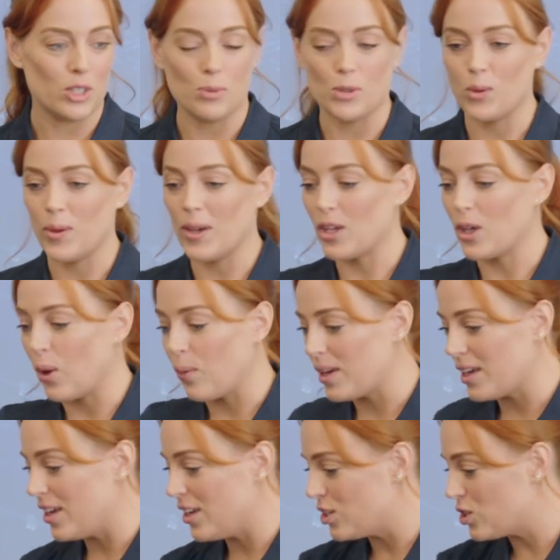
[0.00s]
between
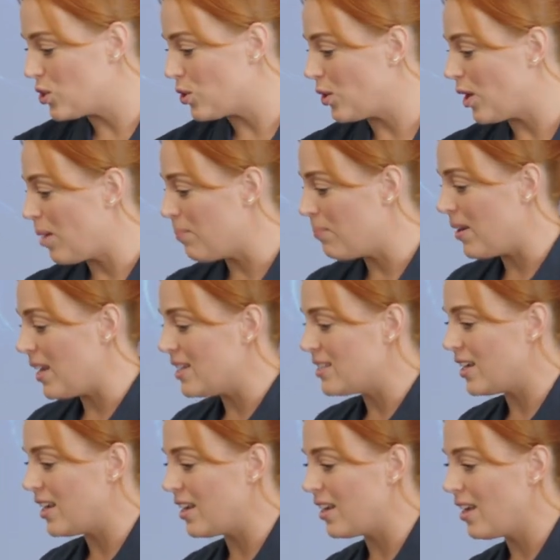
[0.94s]
going into a
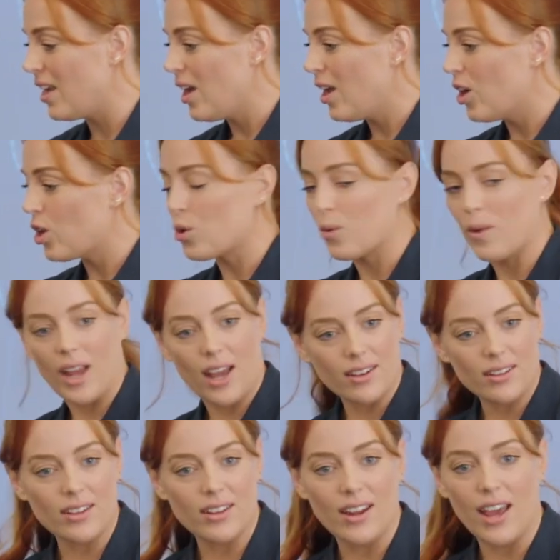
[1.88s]
meeting
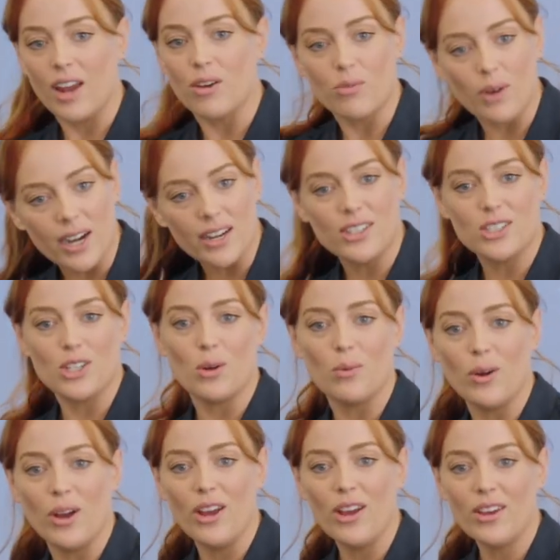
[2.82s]
grounded and ready to
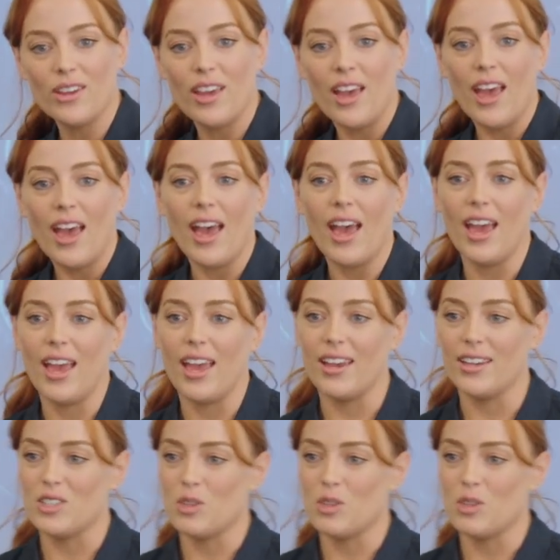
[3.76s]
work and